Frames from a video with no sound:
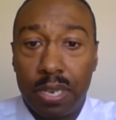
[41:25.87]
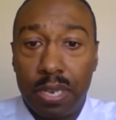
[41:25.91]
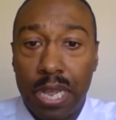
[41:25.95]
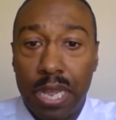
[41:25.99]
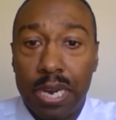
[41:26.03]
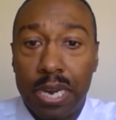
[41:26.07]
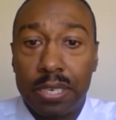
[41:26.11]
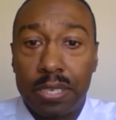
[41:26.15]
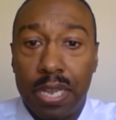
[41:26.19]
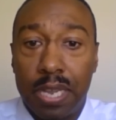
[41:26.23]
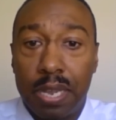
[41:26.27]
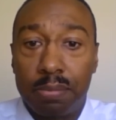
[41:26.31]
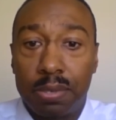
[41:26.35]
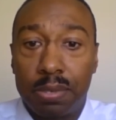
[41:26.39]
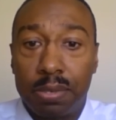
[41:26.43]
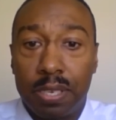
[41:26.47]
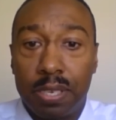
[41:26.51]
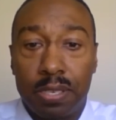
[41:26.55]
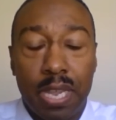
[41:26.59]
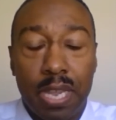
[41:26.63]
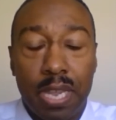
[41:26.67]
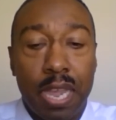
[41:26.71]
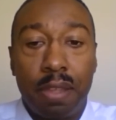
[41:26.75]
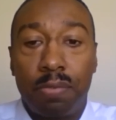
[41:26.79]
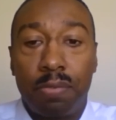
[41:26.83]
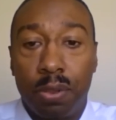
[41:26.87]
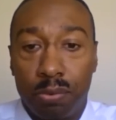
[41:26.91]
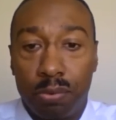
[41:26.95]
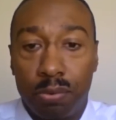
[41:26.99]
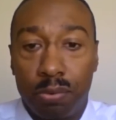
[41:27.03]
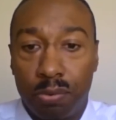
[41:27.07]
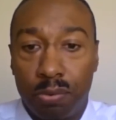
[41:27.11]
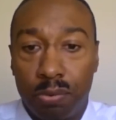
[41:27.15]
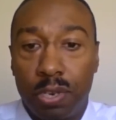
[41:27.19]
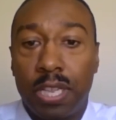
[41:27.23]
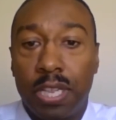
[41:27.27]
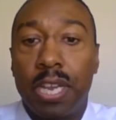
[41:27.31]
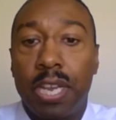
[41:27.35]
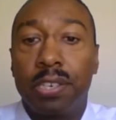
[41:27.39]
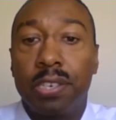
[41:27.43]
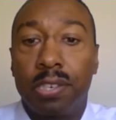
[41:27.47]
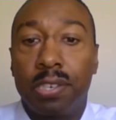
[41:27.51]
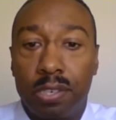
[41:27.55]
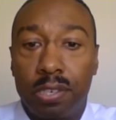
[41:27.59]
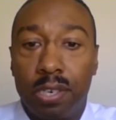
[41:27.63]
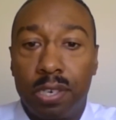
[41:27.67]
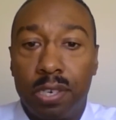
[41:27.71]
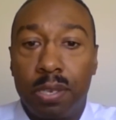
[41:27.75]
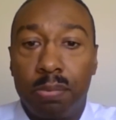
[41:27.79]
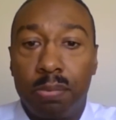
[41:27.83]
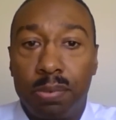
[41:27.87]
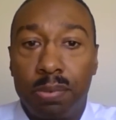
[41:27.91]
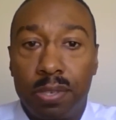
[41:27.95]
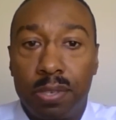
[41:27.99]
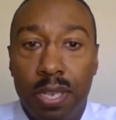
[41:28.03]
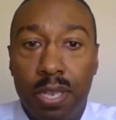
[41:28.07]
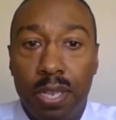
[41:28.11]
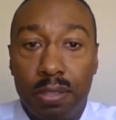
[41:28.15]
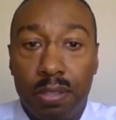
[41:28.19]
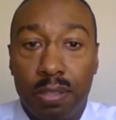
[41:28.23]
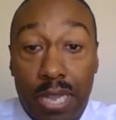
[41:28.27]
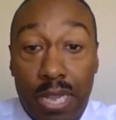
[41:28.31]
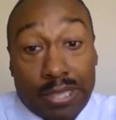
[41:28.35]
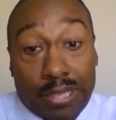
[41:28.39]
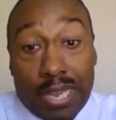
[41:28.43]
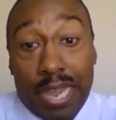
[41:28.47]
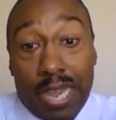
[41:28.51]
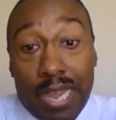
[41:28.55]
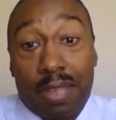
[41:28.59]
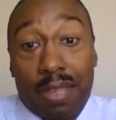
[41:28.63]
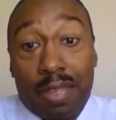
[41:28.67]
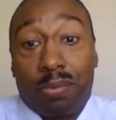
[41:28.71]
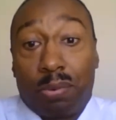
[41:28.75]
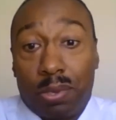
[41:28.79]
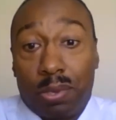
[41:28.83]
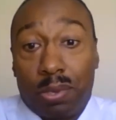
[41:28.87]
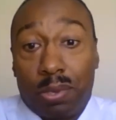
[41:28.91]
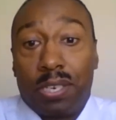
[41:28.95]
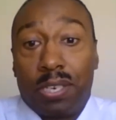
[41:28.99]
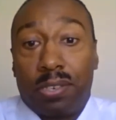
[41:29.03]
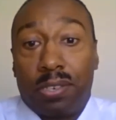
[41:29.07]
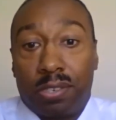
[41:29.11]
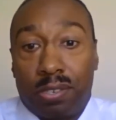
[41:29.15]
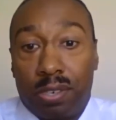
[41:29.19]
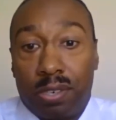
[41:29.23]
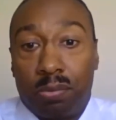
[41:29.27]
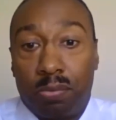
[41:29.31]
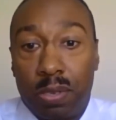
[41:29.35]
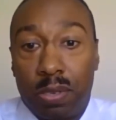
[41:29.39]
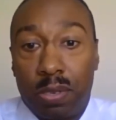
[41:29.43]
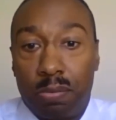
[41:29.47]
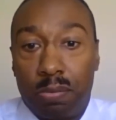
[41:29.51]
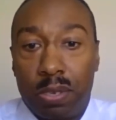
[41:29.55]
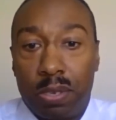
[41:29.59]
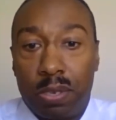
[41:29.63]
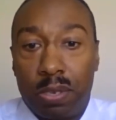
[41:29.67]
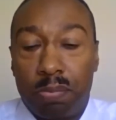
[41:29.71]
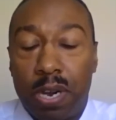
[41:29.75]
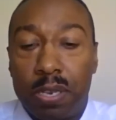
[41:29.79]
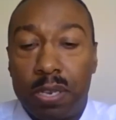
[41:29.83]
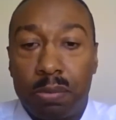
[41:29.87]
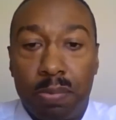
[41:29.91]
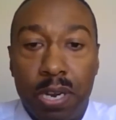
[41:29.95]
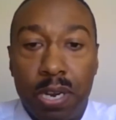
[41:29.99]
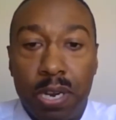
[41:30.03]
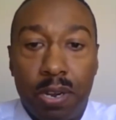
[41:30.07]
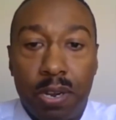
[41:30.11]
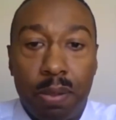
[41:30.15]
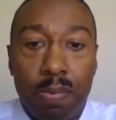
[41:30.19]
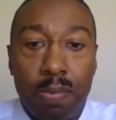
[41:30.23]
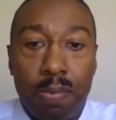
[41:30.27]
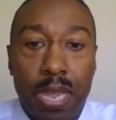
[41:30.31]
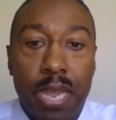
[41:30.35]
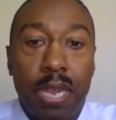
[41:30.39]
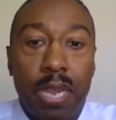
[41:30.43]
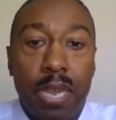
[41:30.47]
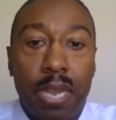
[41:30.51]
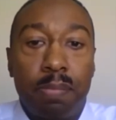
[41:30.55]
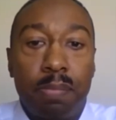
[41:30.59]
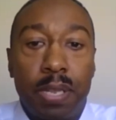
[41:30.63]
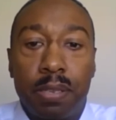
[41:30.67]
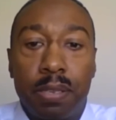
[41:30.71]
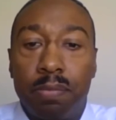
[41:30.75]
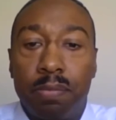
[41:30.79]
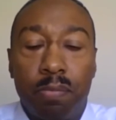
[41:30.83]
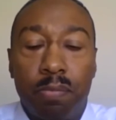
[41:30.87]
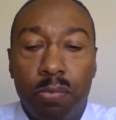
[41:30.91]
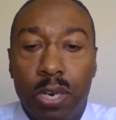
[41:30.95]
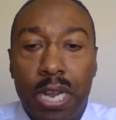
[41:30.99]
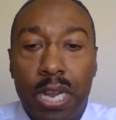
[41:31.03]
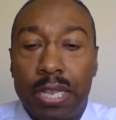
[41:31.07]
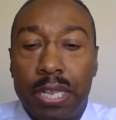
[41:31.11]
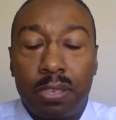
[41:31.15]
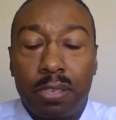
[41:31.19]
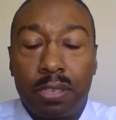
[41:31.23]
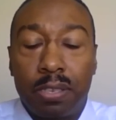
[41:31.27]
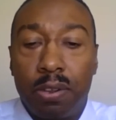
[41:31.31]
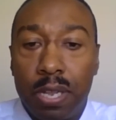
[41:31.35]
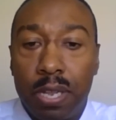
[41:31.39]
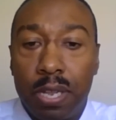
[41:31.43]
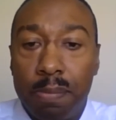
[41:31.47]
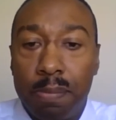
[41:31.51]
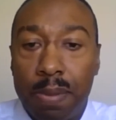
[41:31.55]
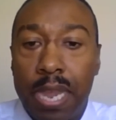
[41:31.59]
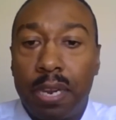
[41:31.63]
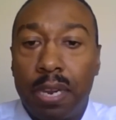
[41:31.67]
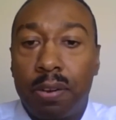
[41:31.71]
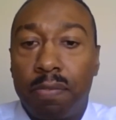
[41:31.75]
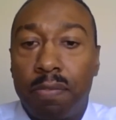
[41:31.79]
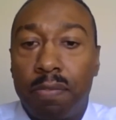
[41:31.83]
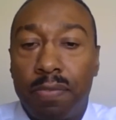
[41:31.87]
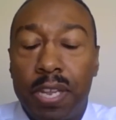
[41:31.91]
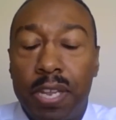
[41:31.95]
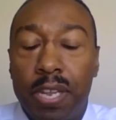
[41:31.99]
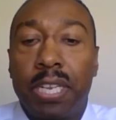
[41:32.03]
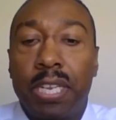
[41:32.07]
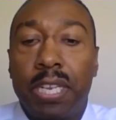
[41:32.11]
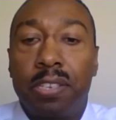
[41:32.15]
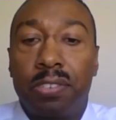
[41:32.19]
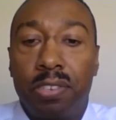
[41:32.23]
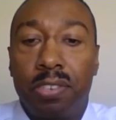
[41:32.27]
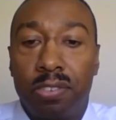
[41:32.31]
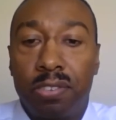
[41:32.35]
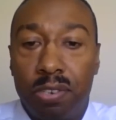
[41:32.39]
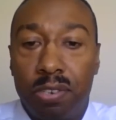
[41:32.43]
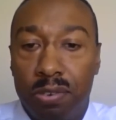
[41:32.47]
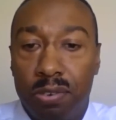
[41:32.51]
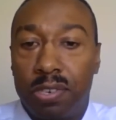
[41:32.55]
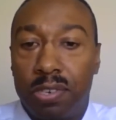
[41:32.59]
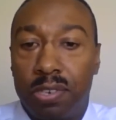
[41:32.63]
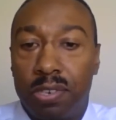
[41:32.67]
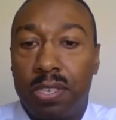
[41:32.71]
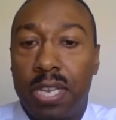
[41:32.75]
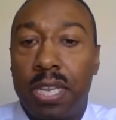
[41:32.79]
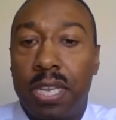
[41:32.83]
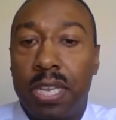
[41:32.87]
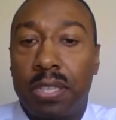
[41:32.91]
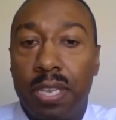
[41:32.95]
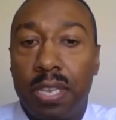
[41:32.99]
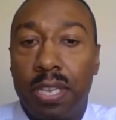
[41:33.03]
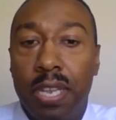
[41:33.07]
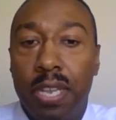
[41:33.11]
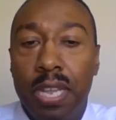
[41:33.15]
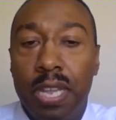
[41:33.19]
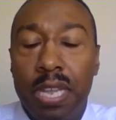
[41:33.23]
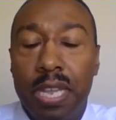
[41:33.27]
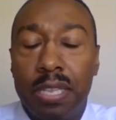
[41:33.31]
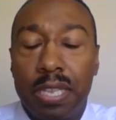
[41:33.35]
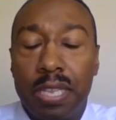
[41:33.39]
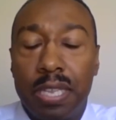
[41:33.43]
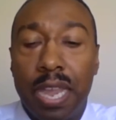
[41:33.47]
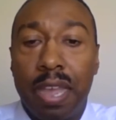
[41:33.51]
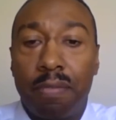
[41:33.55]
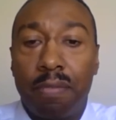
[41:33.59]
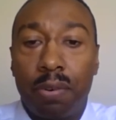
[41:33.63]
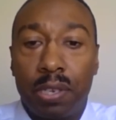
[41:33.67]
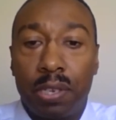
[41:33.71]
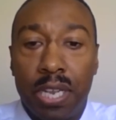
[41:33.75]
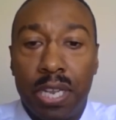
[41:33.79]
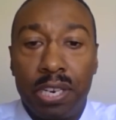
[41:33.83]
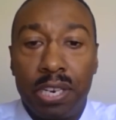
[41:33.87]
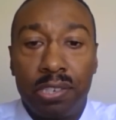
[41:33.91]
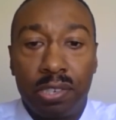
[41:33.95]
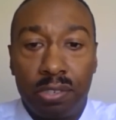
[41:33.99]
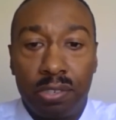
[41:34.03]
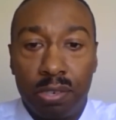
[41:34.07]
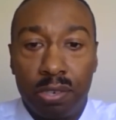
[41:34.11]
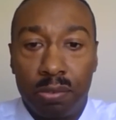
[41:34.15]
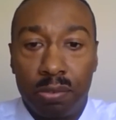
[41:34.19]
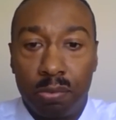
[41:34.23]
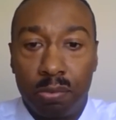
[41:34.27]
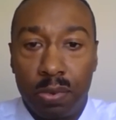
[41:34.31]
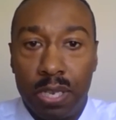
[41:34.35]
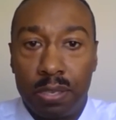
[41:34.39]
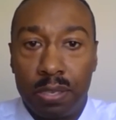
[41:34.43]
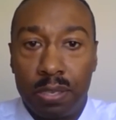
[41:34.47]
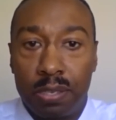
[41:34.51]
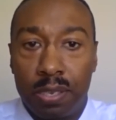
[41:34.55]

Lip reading: A lot of times because they have those relationships, like they have the relationships with Prosperity Bank, but we're not the only bank or funding institution that they have relationships with.